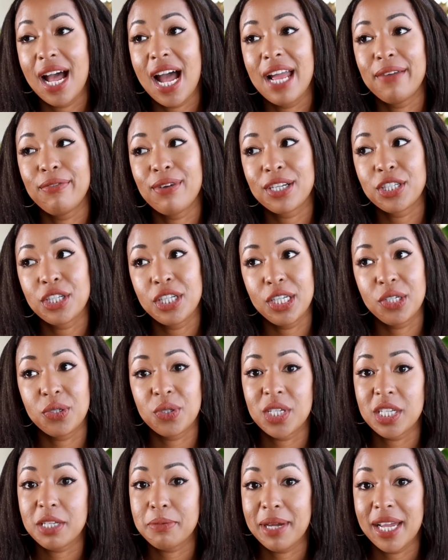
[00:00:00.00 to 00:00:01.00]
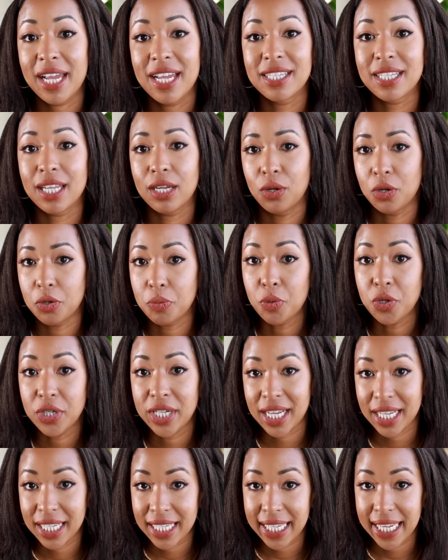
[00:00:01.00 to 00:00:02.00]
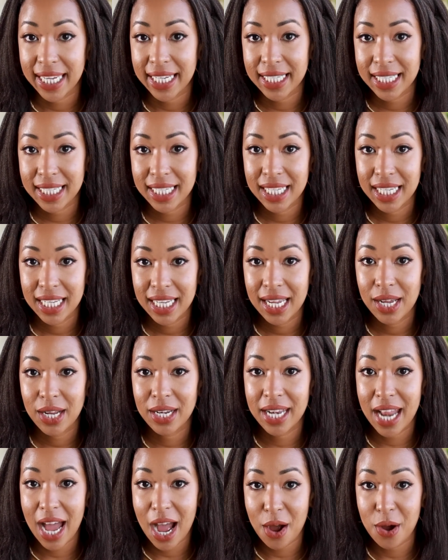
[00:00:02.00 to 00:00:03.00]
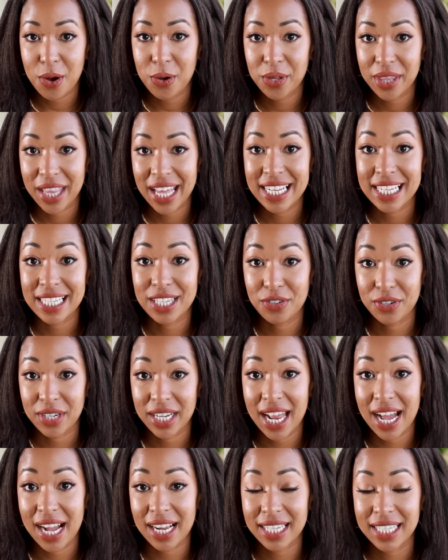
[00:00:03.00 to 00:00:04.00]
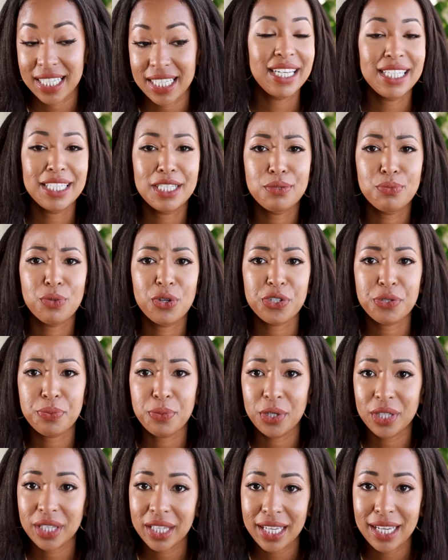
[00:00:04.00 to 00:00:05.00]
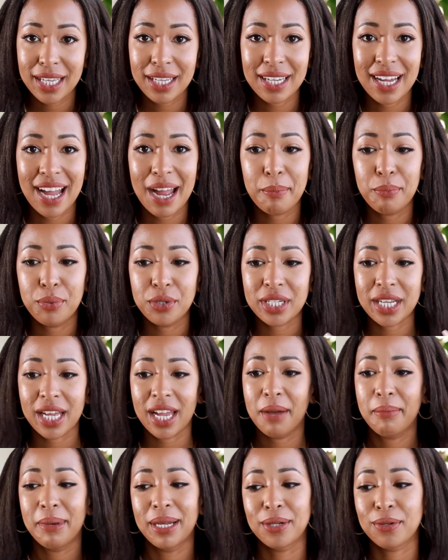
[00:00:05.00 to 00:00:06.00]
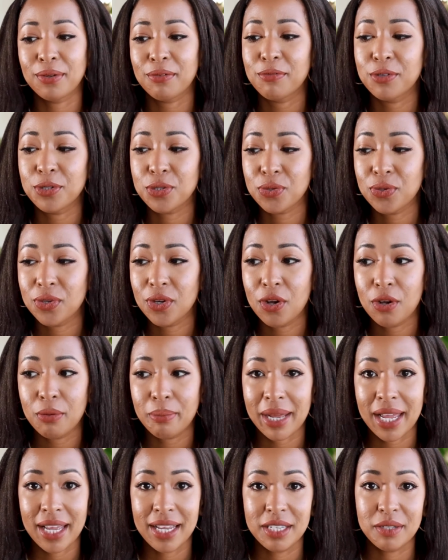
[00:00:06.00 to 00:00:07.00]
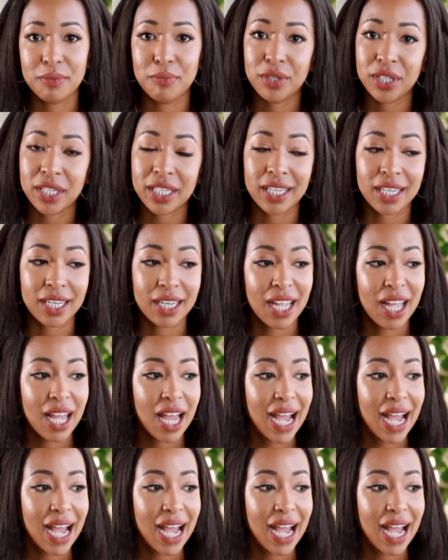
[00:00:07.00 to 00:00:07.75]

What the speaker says: I've actually noticed my hair is a lot more delicate now that it's relaxed. Any small thing, I put a hairband on for too long, my hair is breaking.